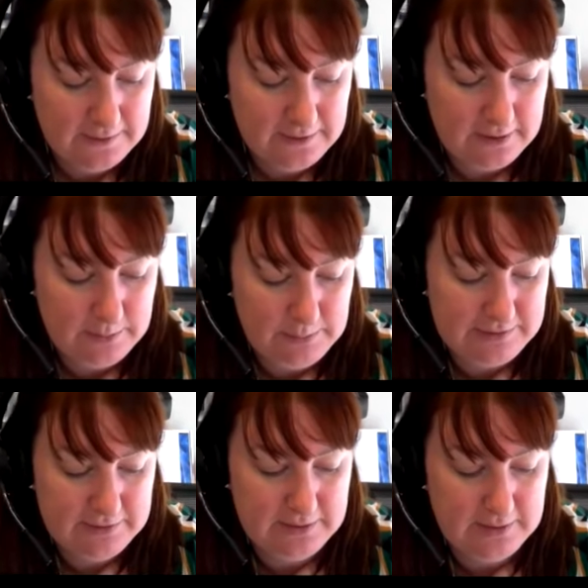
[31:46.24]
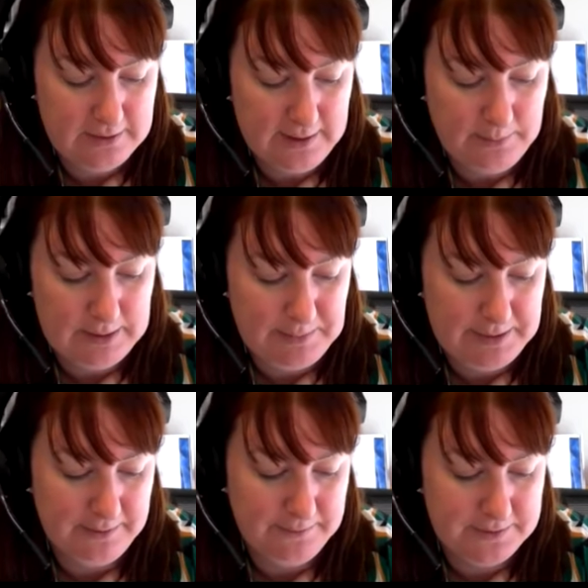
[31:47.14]
the Commission
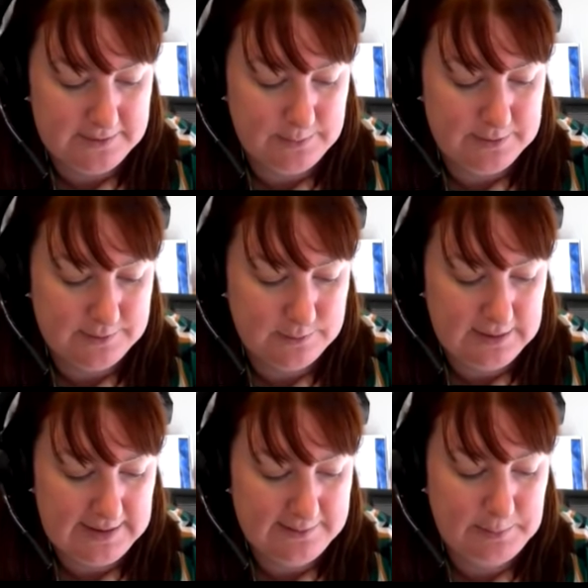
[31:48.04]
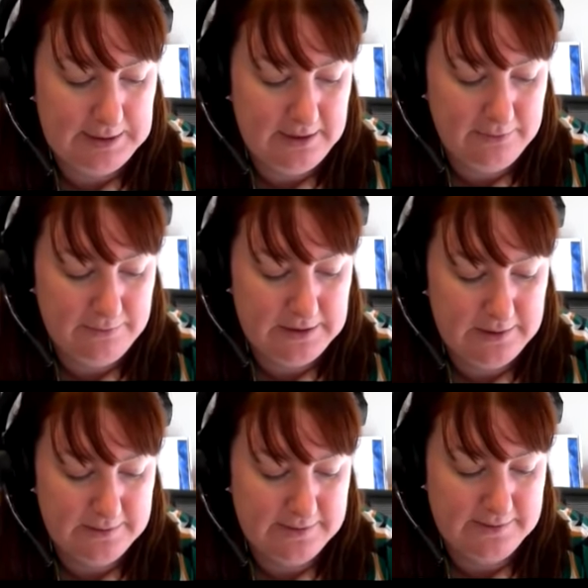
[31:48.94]
upheld the dismissal as being fair
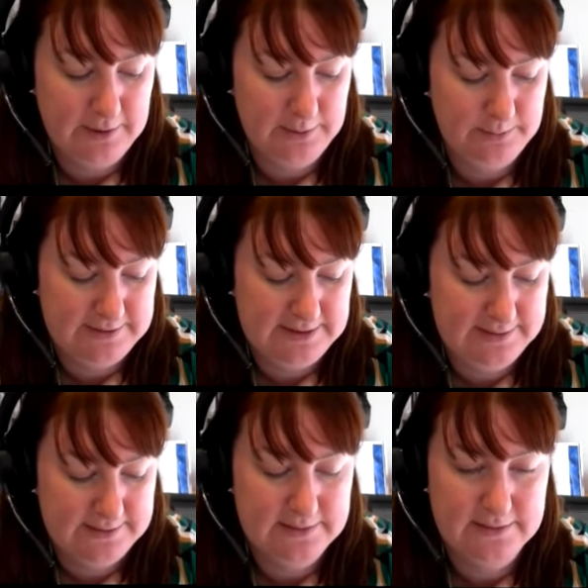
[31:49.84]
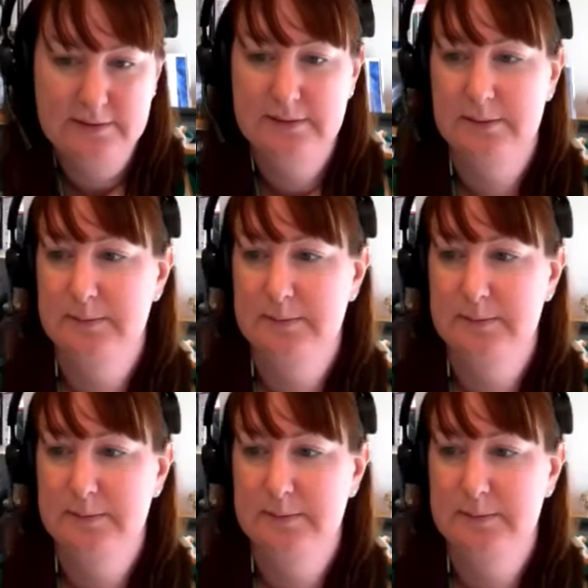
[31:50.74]
in the circumstances.